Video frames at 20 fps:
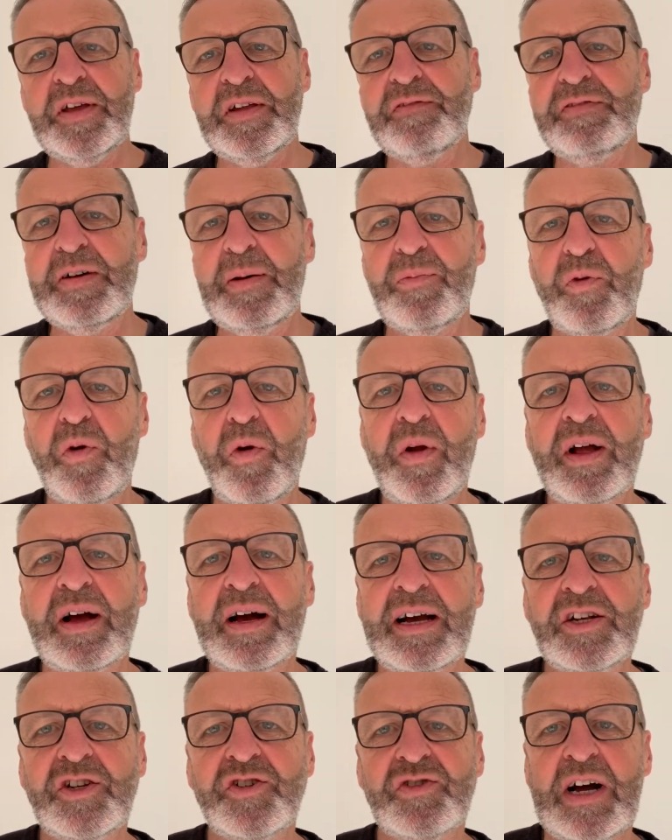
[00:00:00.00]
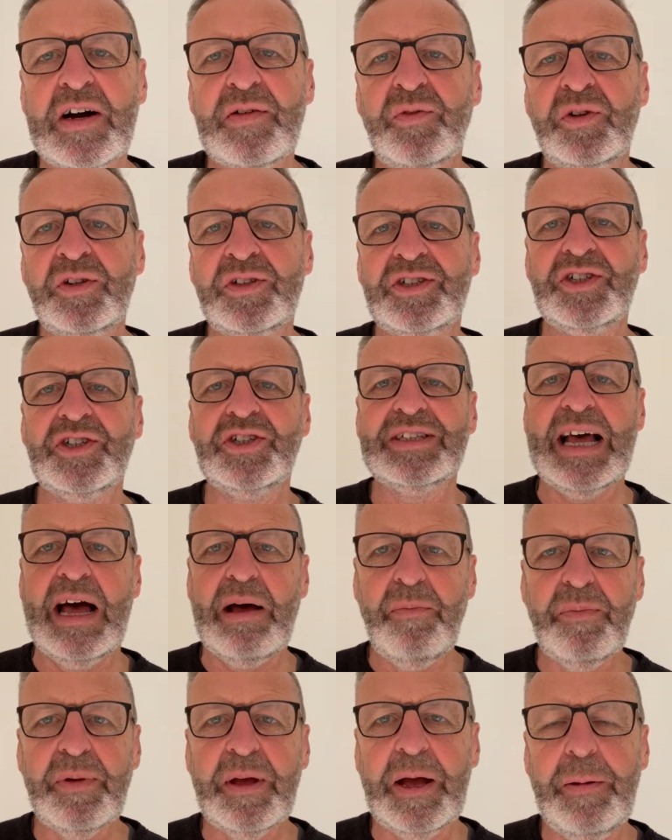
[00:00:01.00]
in February, I traveled to
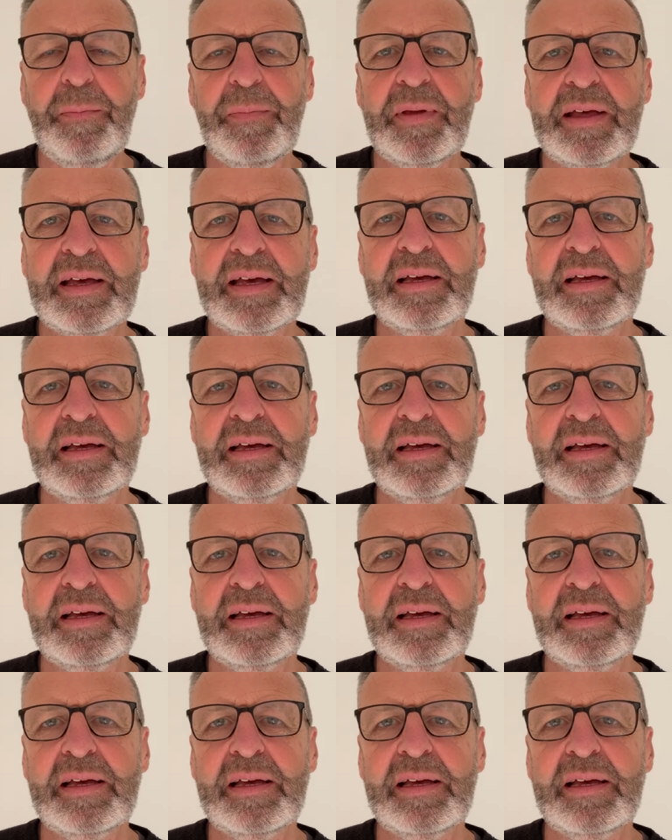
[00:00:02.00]
Zambia